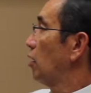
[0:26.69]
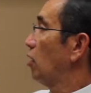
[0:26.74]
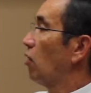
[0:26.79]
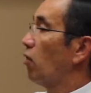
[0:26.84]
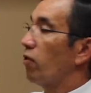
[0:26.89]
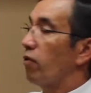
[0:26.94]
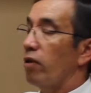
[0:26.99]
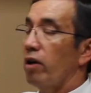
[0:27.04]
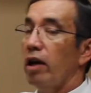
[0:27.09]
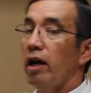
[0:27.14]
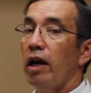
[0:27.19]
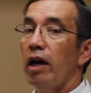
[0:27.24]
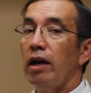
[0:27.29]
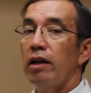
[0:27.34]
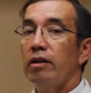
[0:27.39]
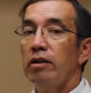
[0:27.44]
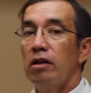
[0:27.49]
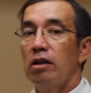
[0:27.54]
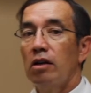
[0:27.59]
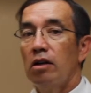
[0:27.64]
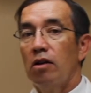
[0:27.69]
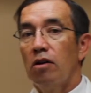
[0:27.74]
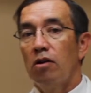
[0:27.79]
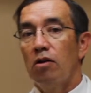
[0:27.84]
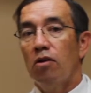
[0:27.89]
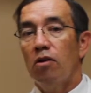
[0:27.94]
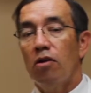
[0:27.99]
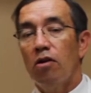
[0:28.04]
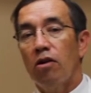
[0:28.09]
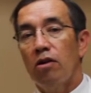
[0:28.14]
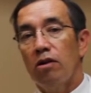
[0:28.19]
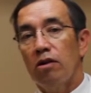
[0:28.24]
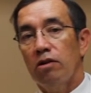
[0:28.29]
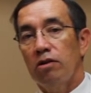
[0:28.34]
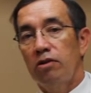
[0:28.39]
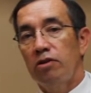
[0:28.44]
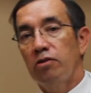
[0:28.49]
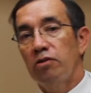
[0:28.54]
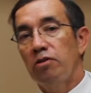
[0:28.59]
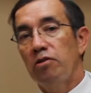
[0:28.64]
overhead or
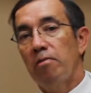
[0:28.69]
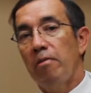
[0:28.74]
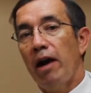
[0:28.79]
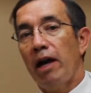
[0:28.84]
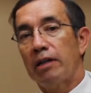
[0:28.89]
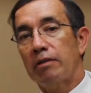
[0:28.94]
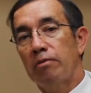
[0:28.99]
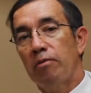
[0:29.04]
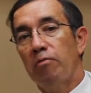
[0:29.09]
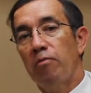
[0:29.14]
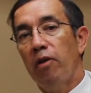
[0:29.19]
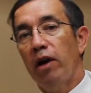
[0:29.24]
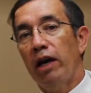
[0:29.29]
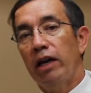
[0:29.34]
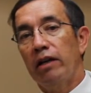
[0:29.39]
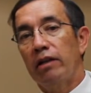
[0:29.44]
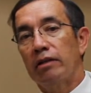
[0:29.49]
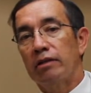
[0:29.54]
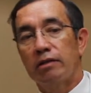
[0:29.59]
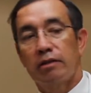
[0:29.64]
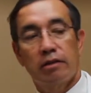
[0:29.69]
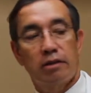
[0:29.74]
doing your maximum weight.